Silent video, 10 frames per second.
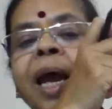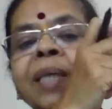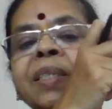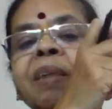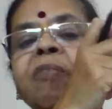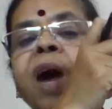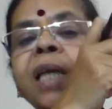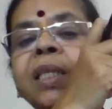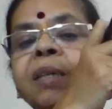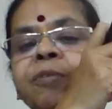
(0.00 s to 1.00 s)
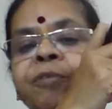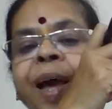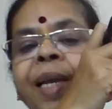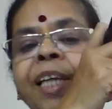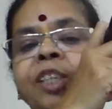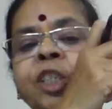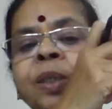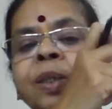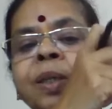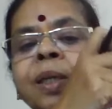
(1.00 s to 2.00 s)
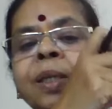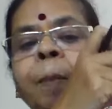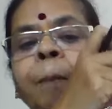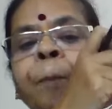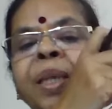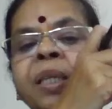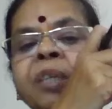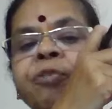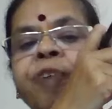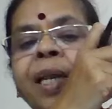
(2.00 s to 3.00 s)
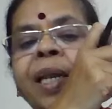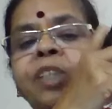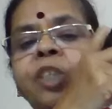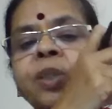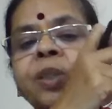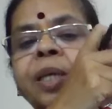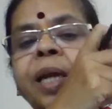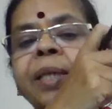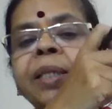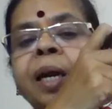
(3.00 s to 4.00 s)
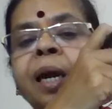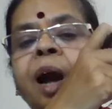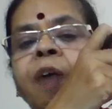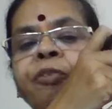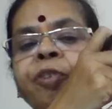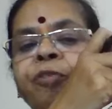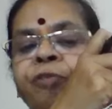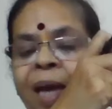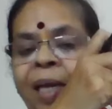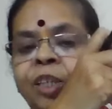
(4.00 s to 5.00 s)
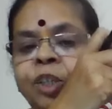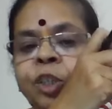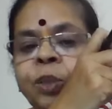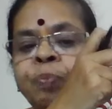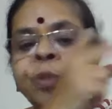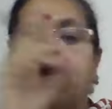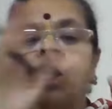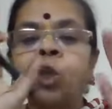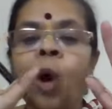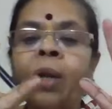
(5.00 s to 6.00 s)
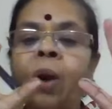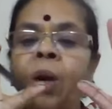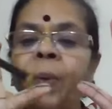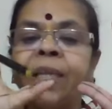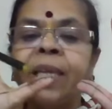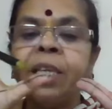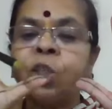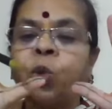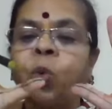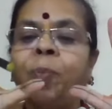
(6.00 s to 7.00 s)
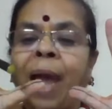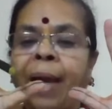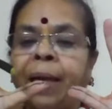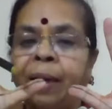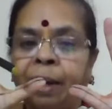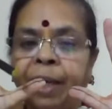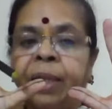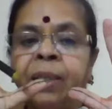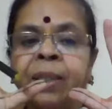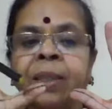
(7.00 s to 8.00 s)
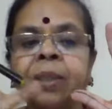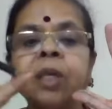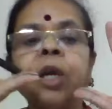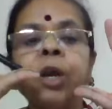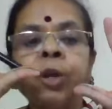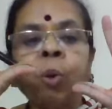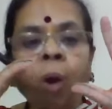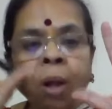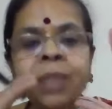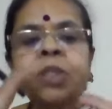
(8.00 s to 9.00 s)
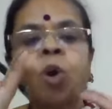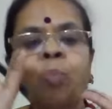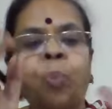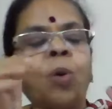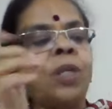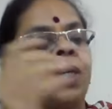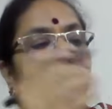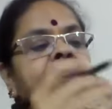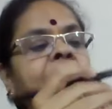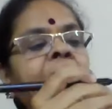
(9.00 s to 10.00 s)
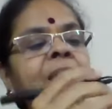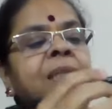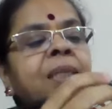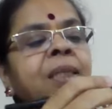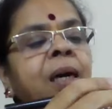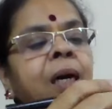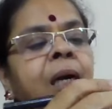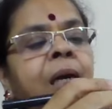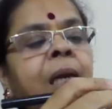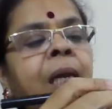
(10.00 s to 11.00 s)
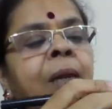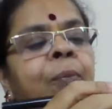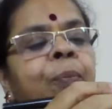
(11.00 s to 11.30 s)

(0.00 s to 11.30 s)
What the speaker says: as the Vat phalange, the Pitta phalange, and the Kapha phalange. So along with these 2 black lines, you also put a circle